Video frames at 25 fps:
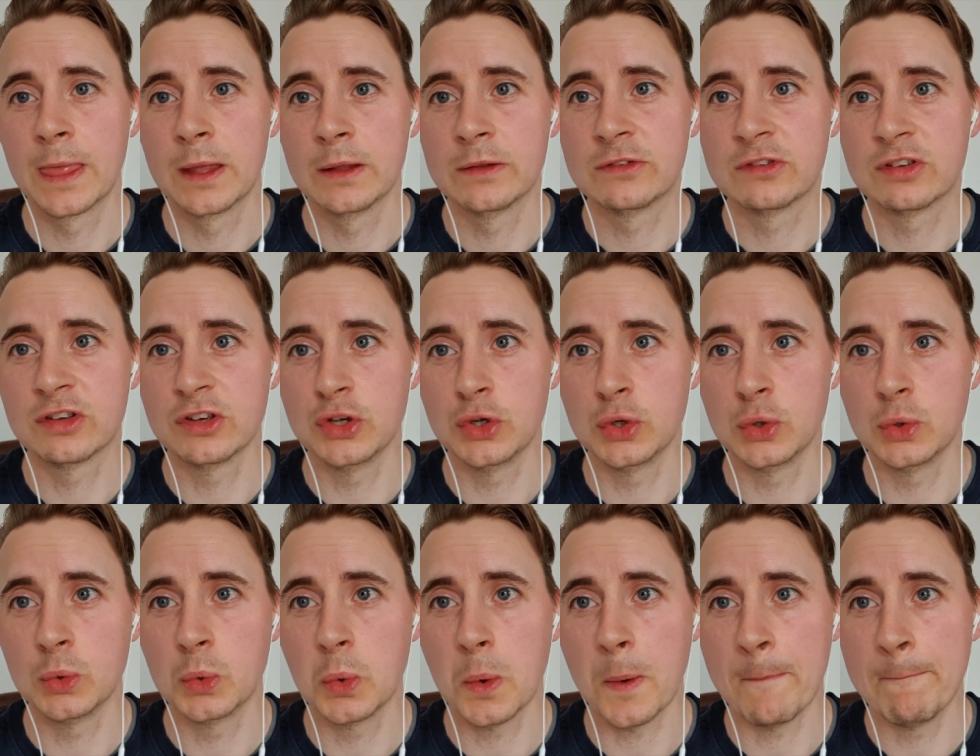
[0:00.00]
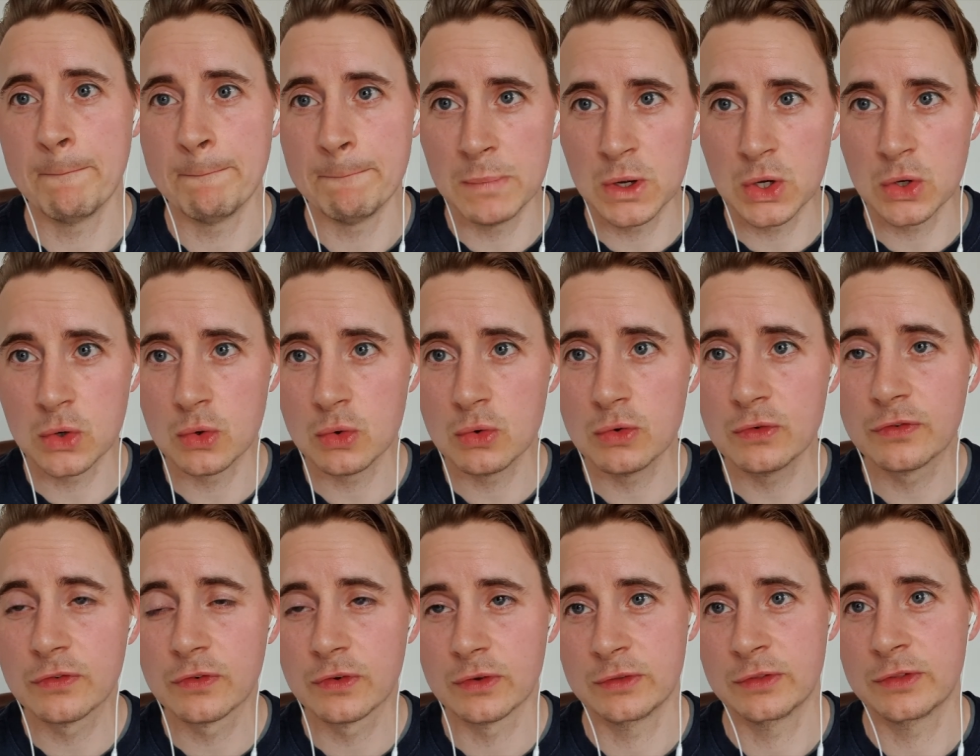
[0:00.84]
to
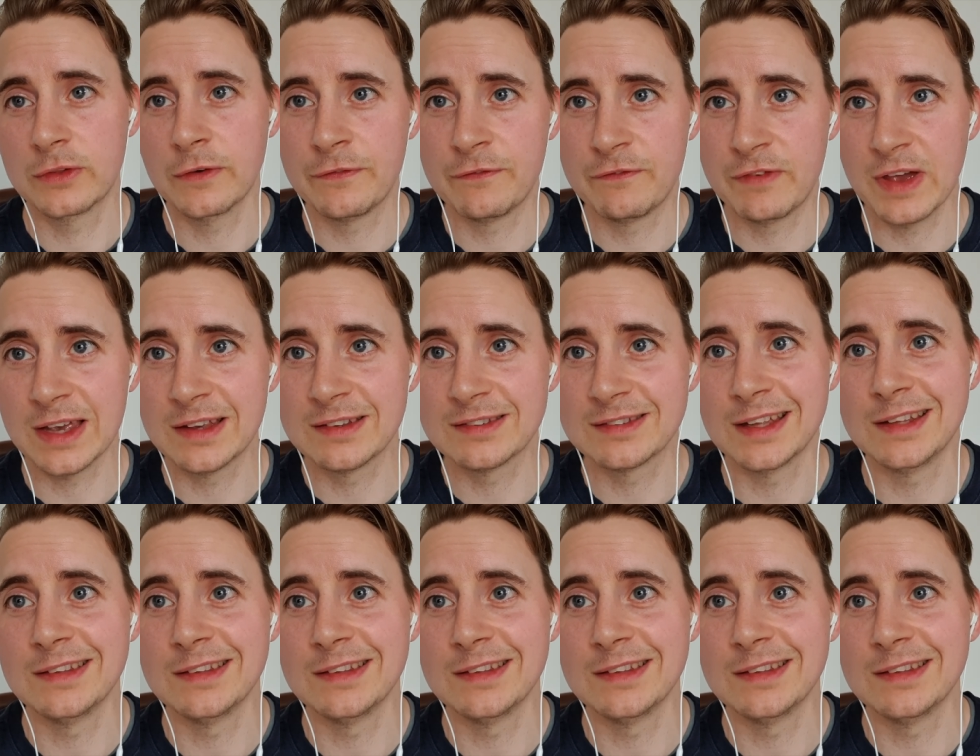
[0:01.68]
move the fist